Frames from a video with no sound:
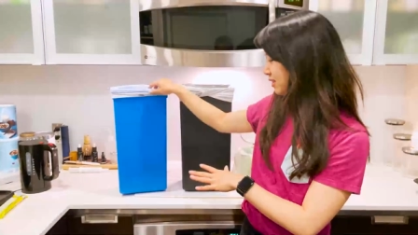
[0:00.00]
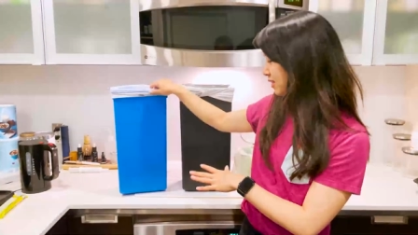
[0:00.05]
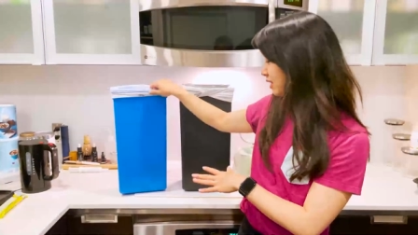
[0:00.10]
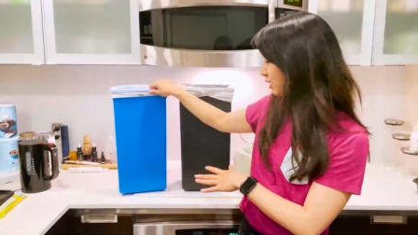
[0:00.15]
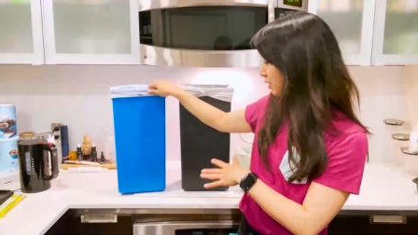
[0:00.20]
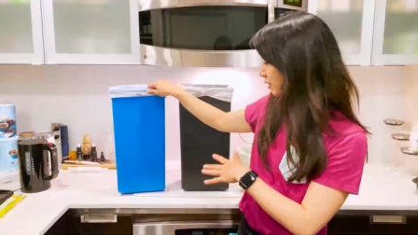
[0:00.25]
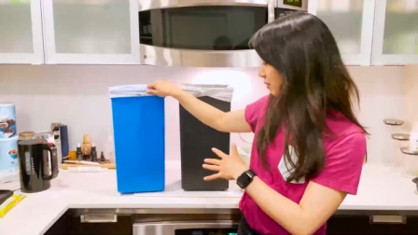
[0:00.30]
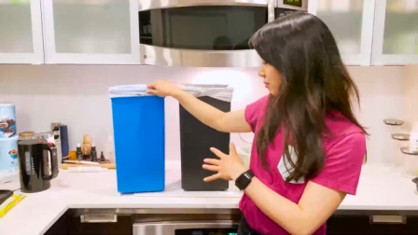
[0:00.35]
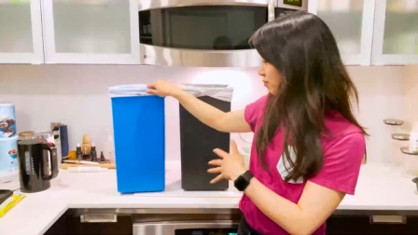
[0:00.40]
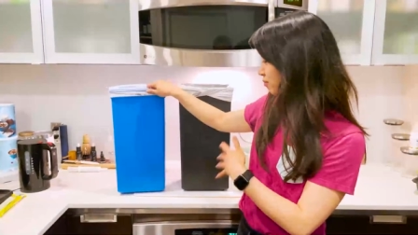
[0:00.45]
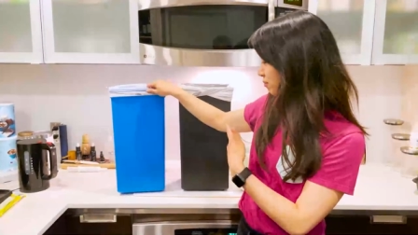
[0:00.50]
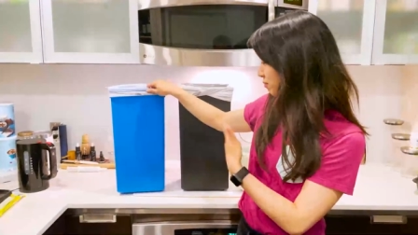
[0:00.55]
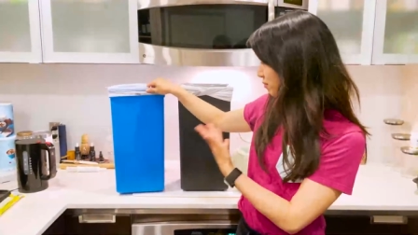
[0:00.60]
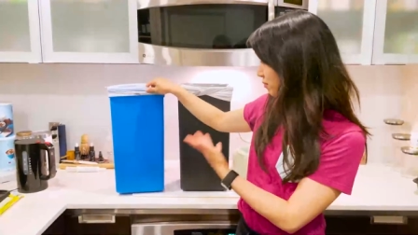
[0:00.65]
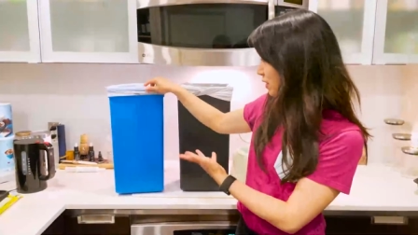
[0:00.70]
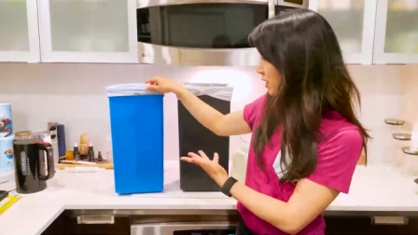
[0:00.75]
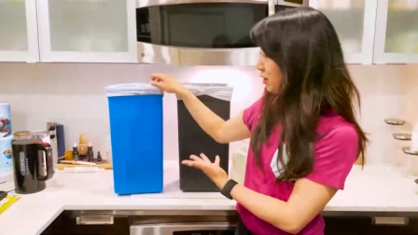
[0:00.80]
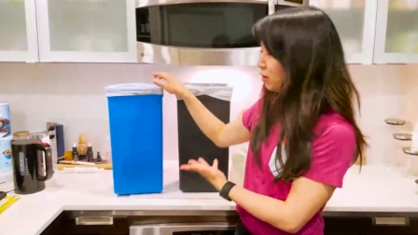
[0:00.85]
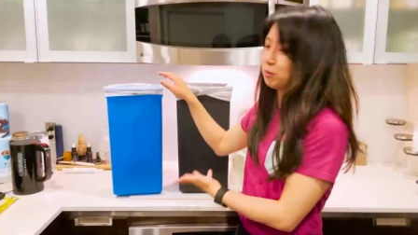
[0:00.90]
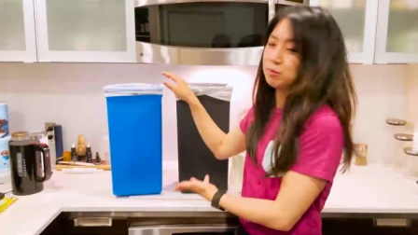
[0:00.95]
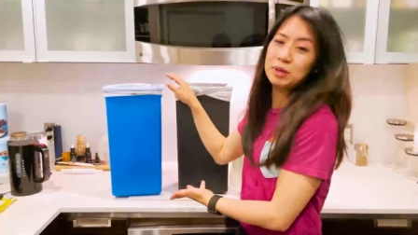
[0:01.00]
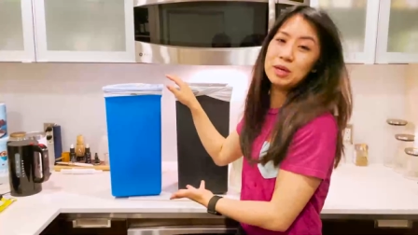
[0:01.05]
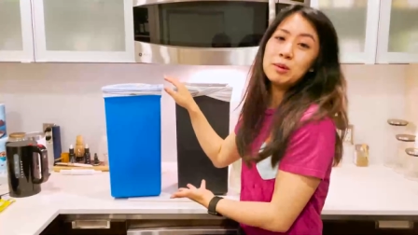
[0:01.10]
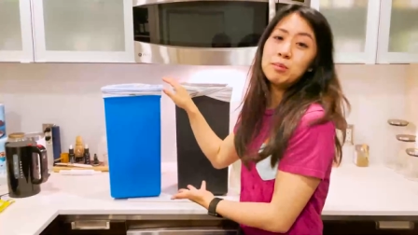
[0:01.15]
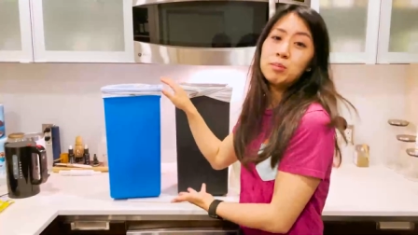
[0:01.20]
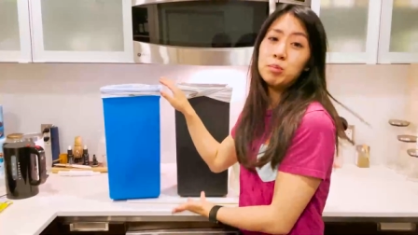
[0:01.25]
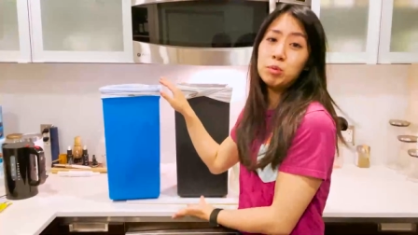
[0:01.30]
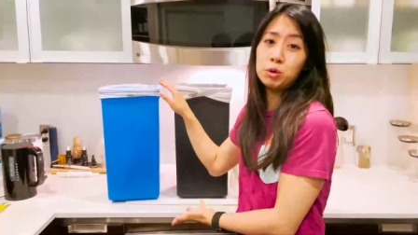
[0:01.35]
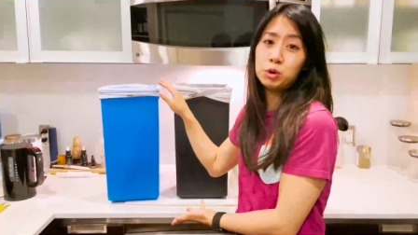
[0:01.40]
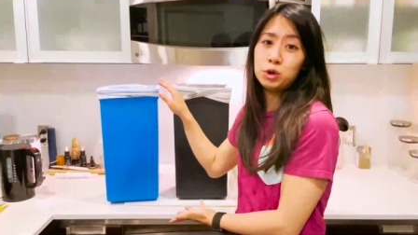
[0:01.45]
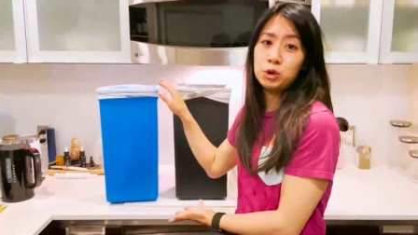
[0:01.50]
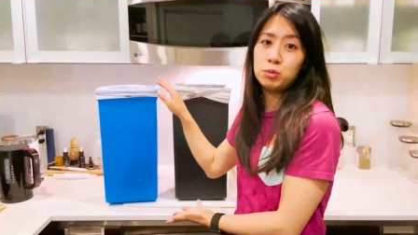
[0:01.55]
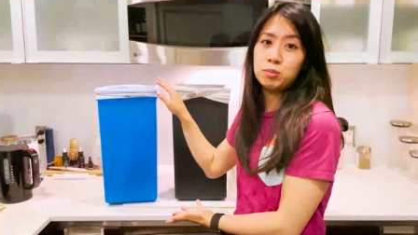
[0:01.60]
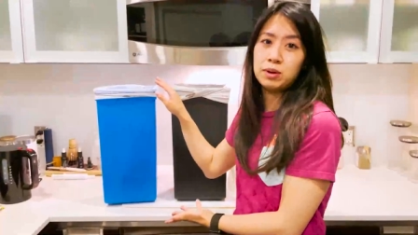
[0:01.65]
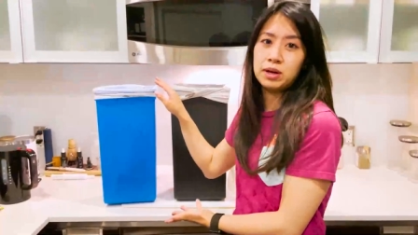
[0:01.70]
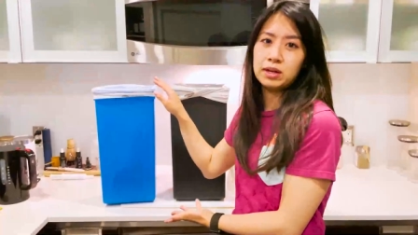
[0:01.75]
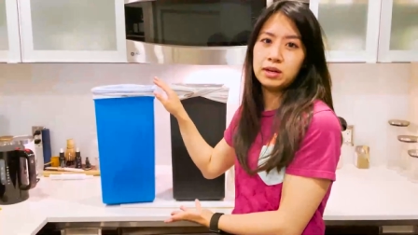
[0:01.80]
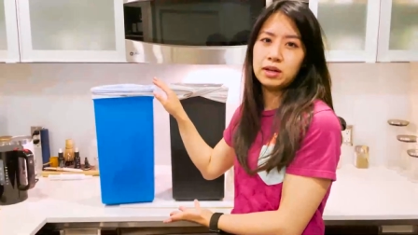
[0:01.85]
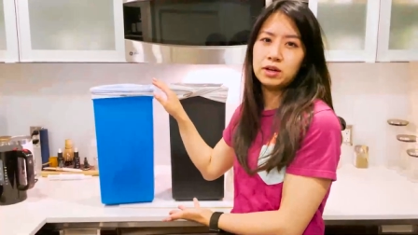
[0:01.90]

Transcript: they'll it'll be a blue bin.